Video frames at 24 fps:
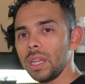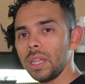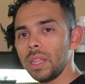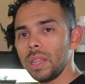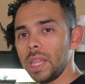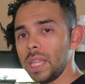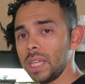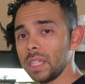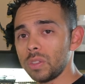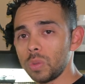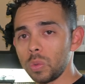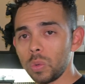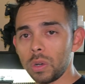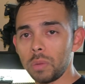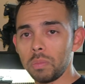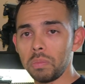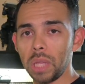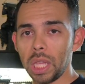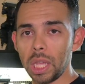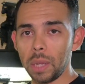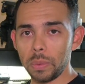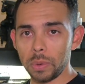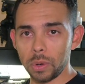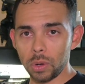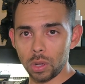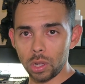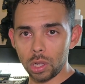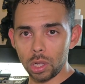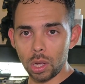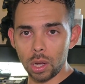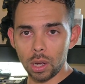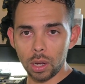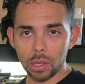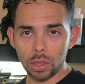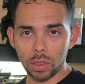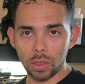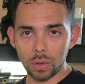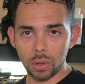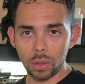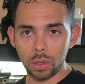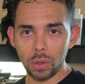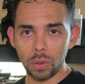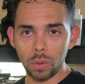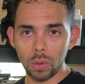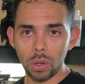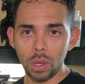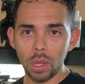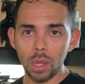this wouldn't be able to clock
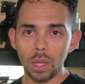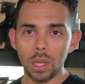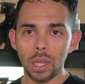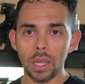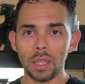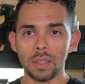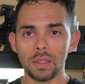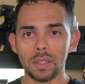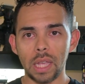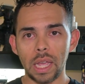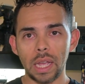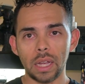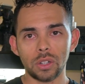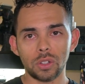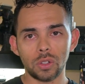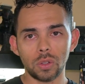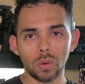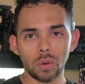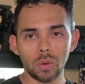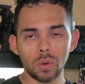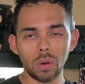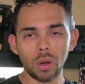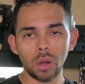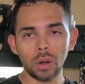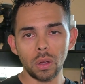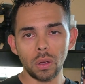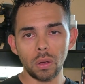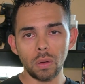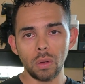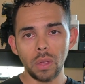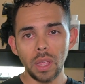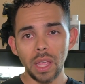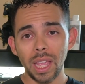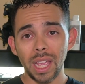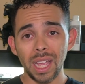through its actual chrono.